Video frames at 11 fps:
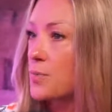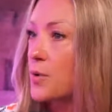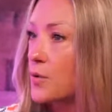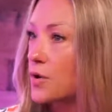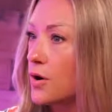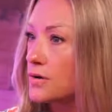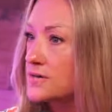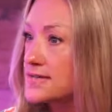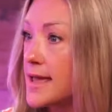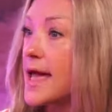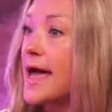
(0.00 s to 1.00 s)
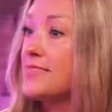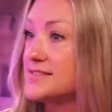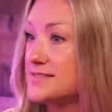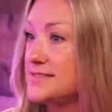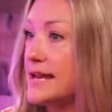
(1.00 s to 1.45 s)
protocols, and the
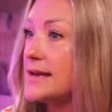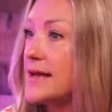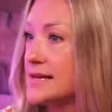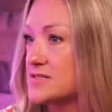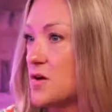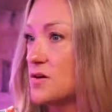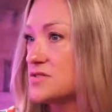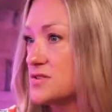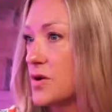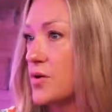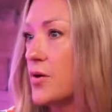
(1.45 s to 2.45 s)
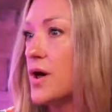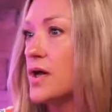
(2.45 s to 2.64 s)
state has also,